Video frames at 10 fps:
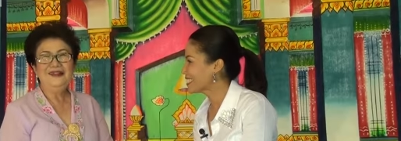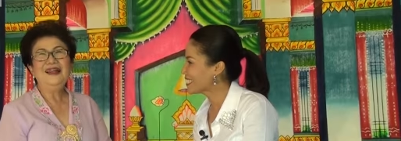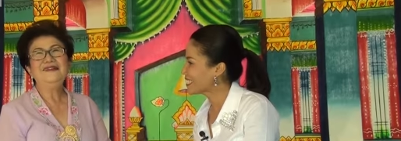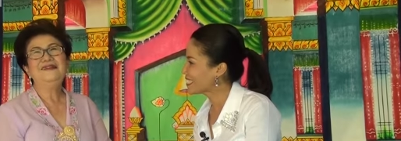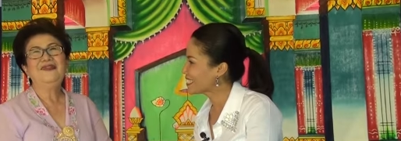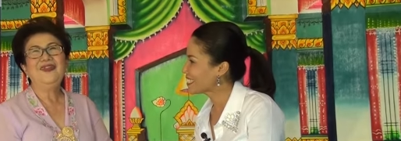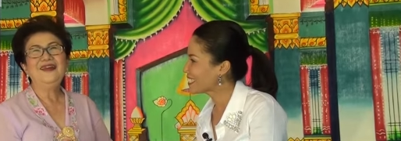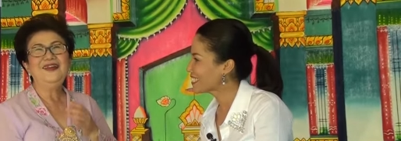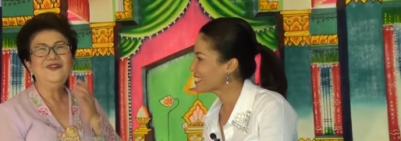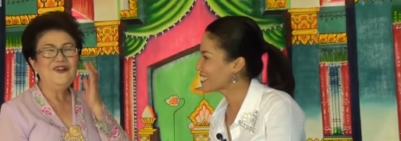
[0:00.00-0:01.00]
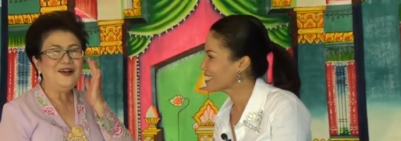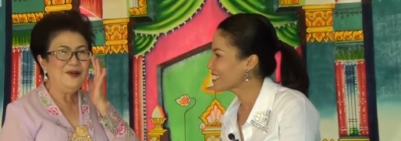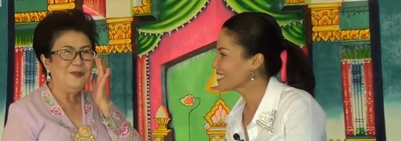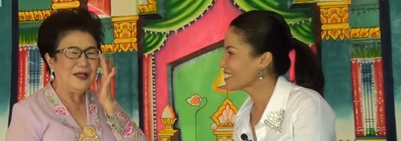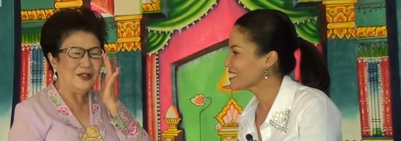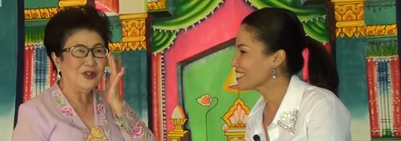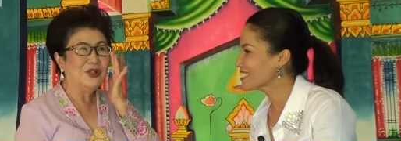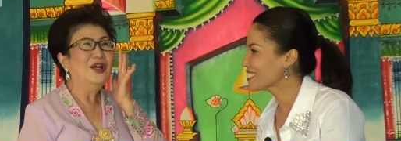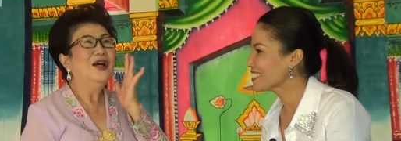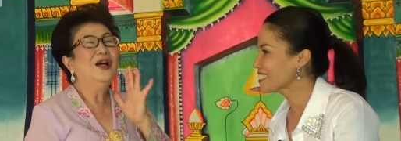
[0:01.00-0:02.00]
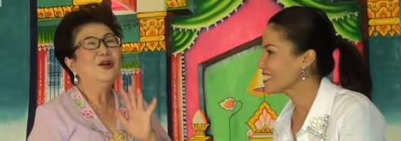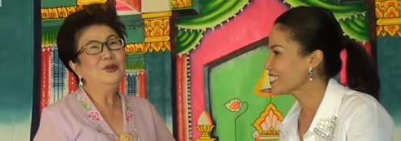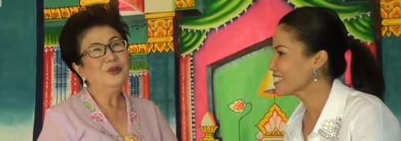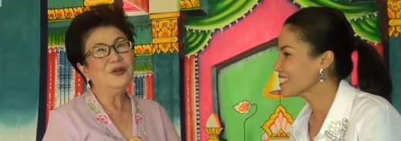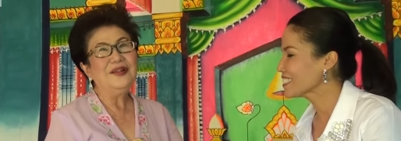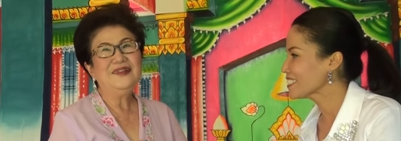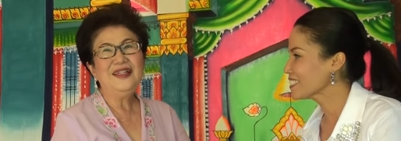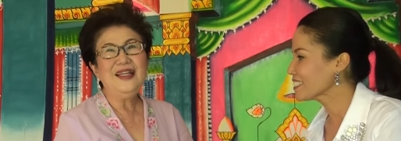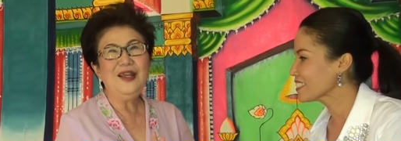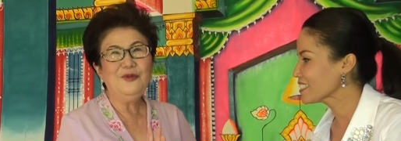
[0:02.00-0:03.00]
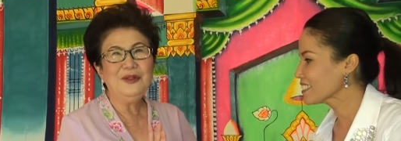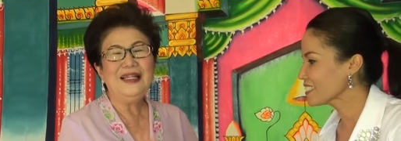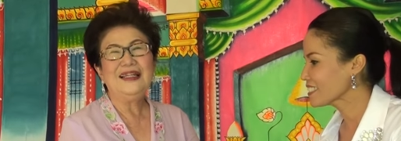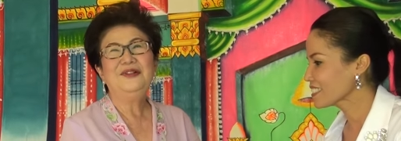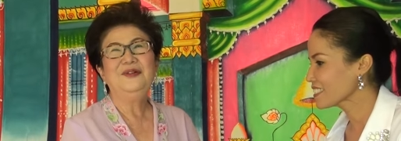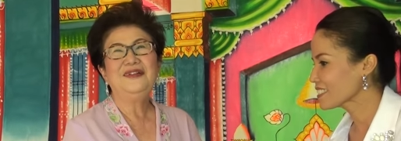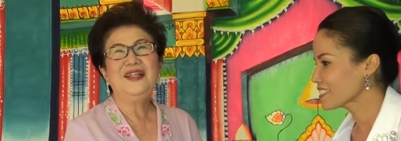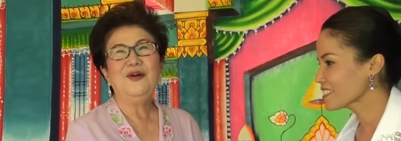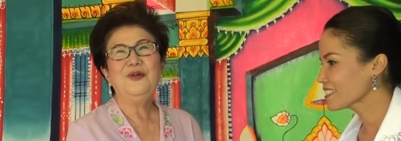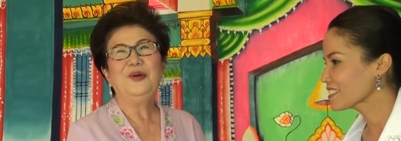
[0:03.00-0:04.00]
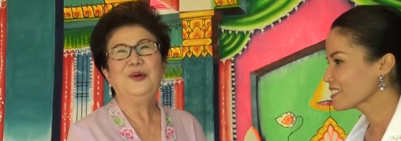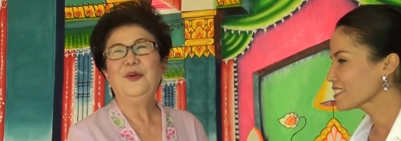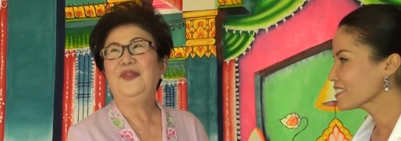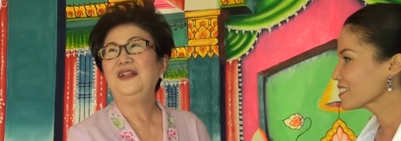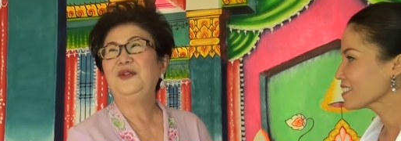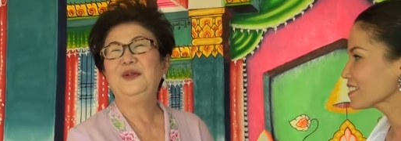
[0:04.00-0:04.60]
Speaker 1: Yes, thank you very much. From Christy, I would like to tell you that